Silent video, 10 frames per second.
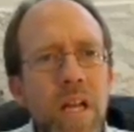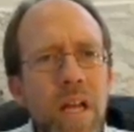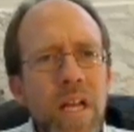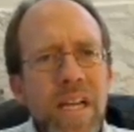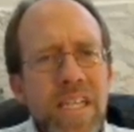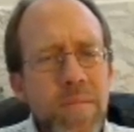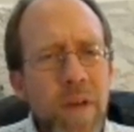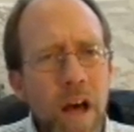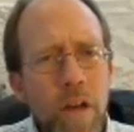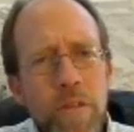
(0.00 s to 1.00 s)
Some
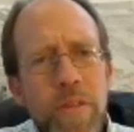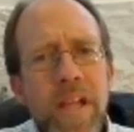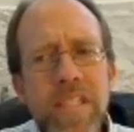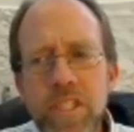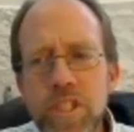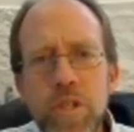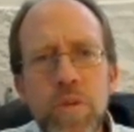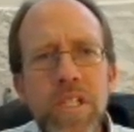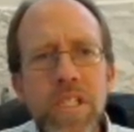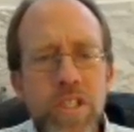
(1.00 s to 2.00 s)
other things that you
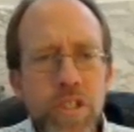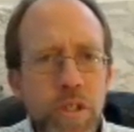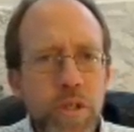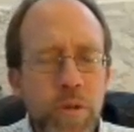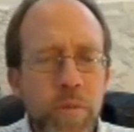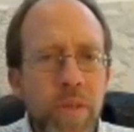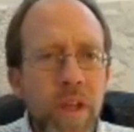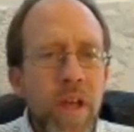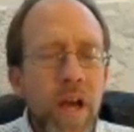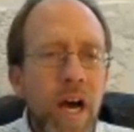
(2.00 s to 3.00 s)
can do
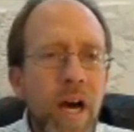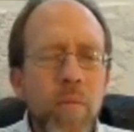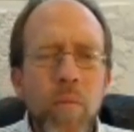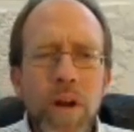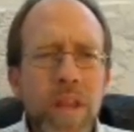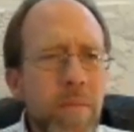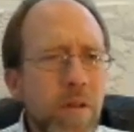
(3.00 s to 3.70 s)
uh, one of the most